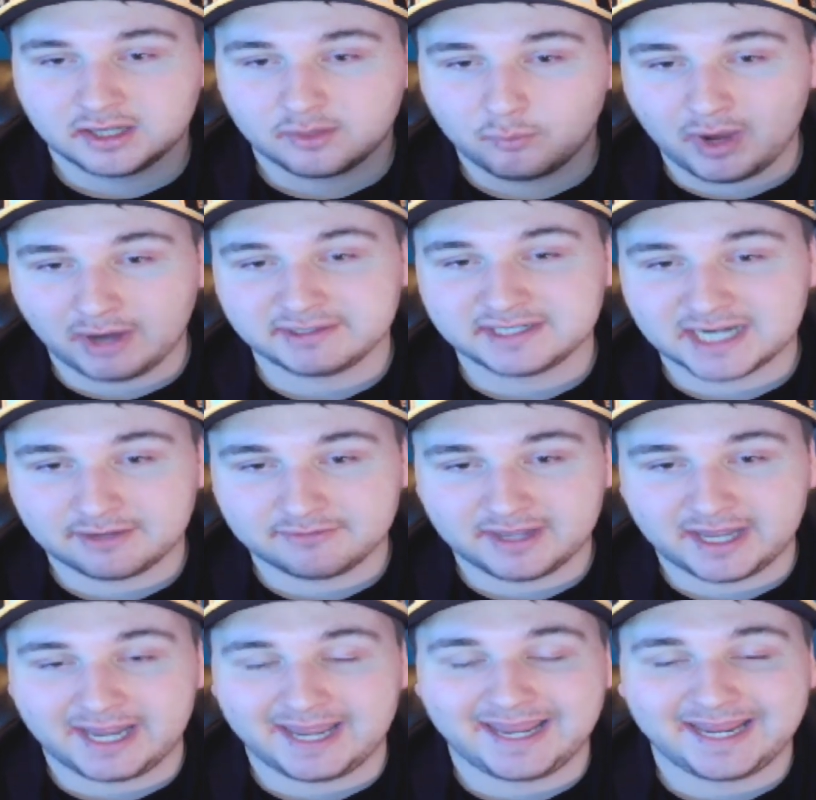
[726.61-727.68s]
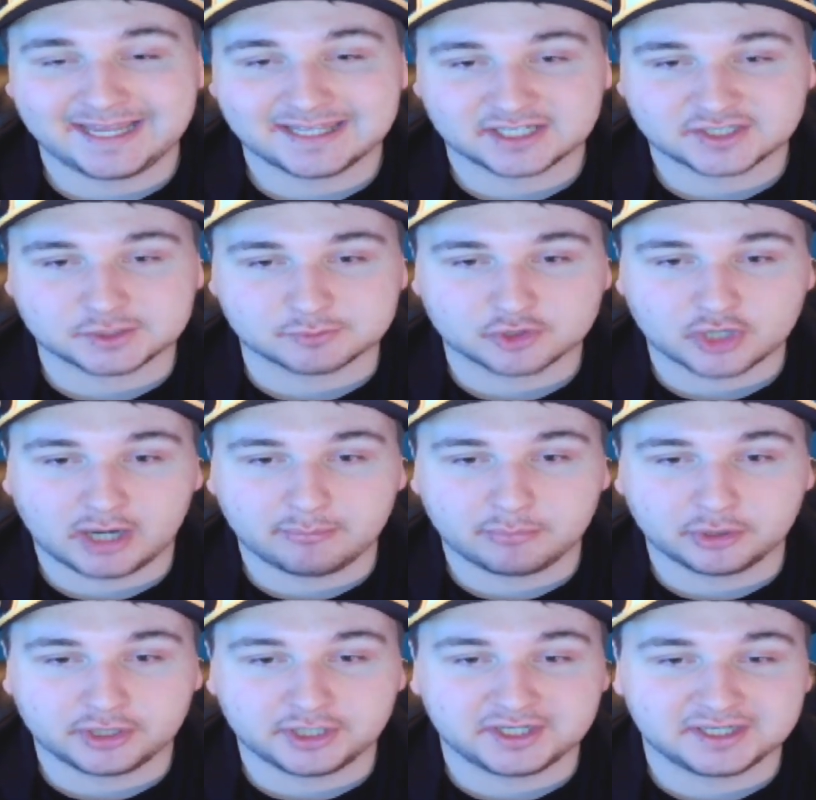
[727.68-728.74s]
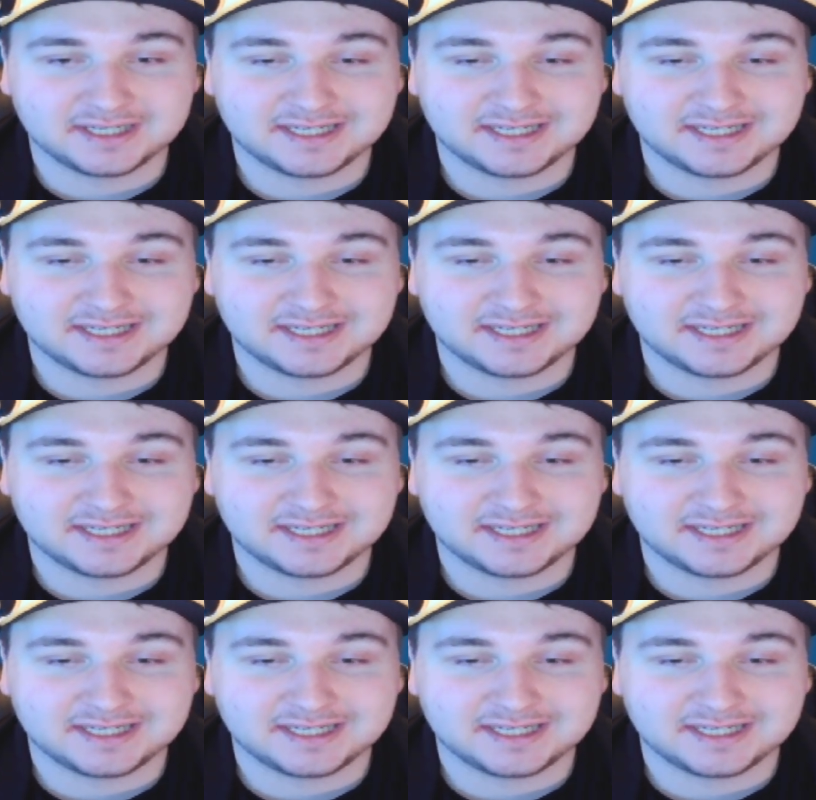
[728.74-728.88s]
While you're down there, hit that subscribe button.